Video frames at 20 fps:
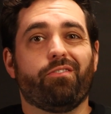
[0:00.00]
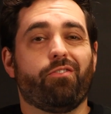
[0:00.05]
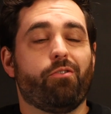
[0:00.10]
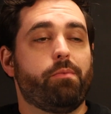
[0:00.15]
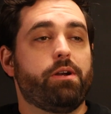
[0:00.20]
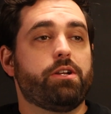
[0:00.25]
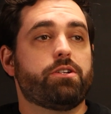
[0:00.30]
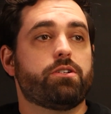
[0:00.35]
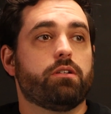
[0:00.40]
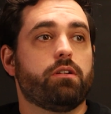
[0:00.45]

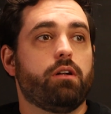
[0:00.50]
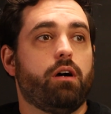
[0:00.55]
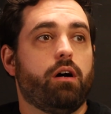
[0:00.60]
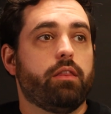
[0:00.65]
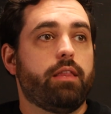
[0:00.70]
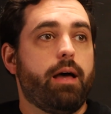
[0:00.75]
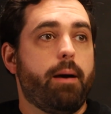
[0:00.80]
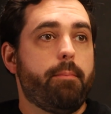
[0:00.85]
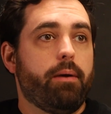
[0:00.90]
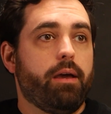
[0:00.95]
information
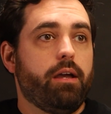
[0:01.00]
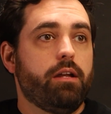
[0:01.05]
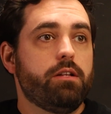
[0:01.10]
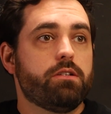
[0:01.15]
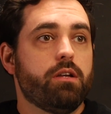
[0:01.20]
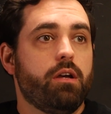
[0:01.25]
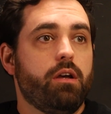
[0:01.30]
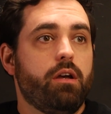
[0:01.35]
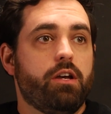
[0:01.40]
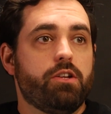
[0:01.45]
on that page,
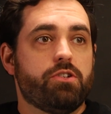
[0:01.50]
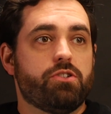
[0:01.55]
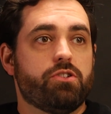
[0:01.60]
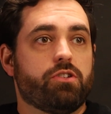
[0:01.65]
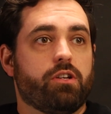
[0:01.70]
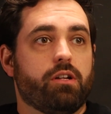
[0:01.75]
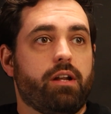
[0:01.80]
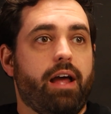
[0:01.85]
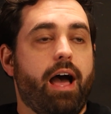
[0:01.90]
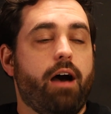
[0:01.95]
it's
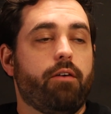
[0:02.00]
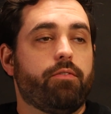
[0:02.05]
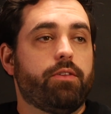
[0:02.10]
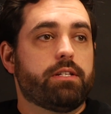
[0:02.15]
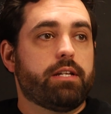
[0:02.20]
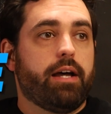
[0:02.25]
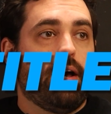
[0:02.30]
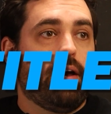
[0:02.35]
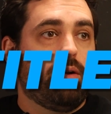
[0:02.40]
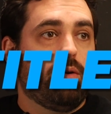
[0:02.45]
just gonna have the
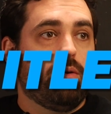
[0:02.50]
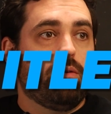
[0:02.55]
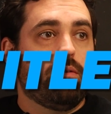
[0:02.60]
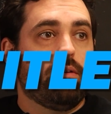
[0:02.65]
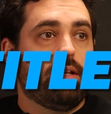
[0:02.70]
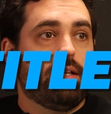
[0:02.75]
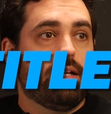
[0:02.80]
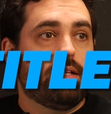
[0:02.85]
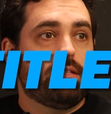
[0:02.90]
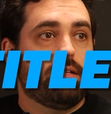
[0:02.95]
title
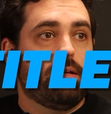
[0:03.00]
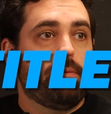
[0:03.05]
and that's